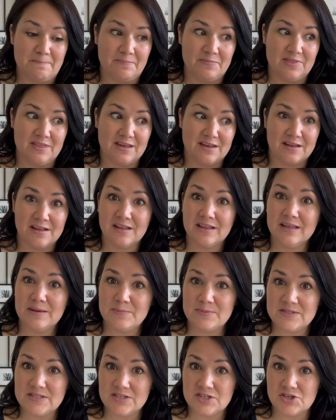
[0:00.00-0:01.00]
The
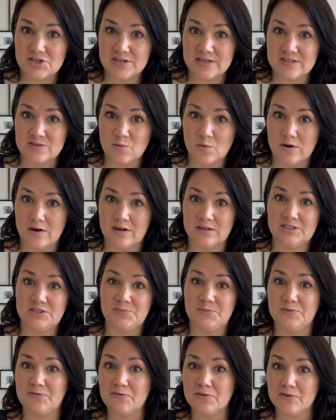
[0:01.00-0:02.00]
clips that you guys watch
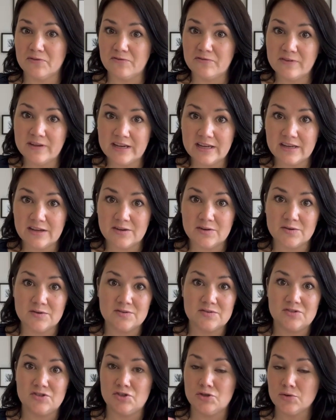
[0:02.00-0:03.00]
before
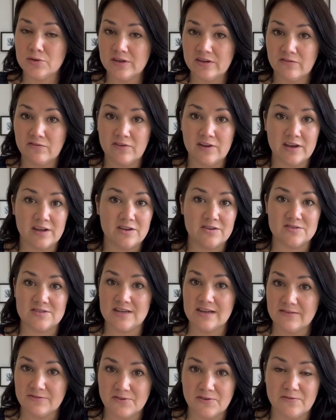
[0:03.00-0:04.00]
videos, during videos,
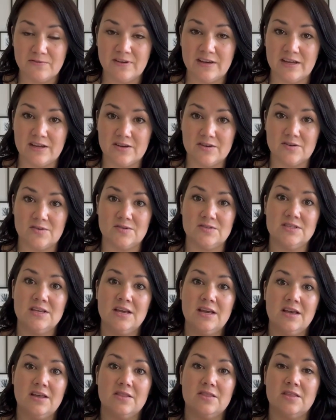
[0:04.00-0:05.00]
after videos,
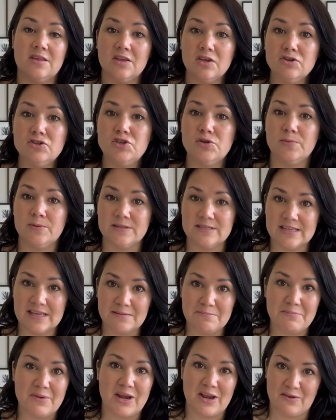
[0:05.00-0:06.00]
the YouTubers get
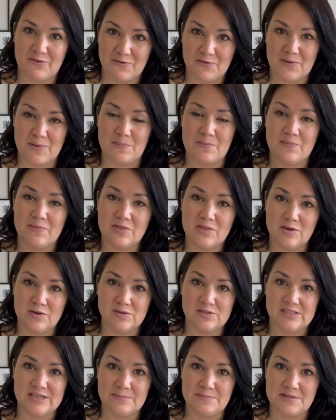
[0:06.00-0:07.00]
money from those
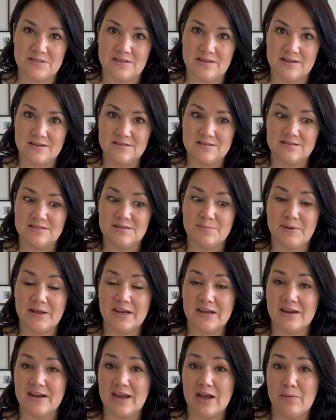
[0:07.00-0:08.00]
types of things. And depending
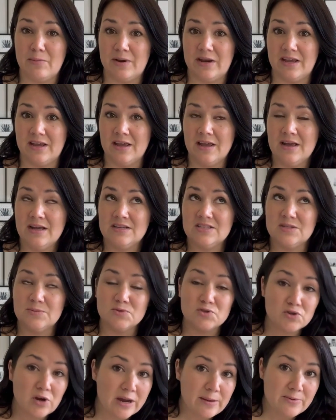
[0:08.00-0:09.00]
on how many
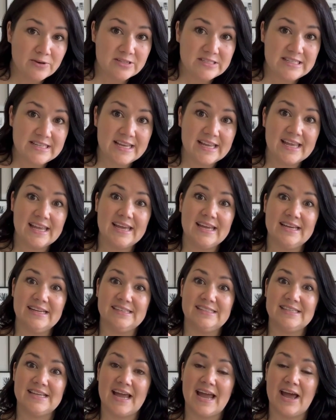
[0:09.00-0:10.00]
subscribers they
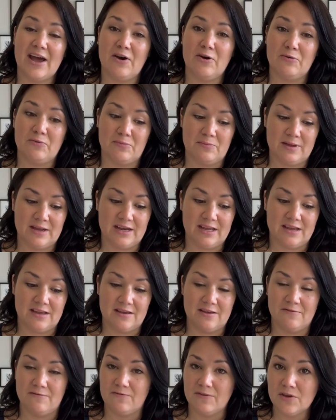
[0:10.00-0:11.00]
get, how many
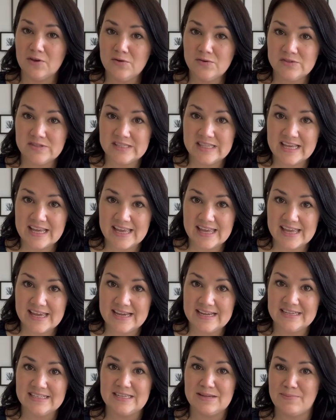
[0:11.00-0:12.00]
views they
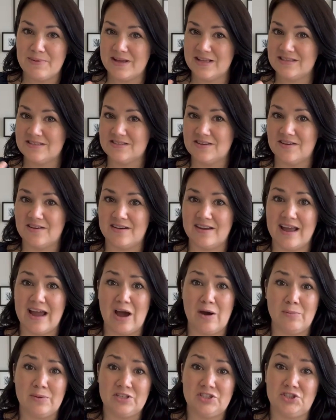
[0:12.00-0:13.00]
get, depends on how
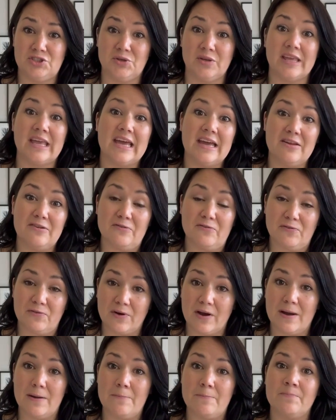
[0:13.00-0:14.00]
much you get
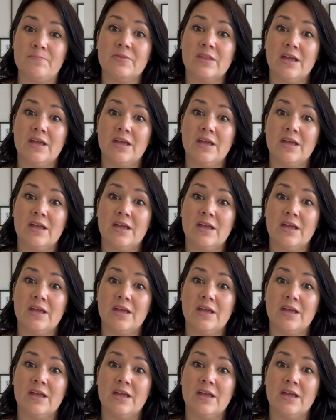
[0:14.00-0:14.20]
from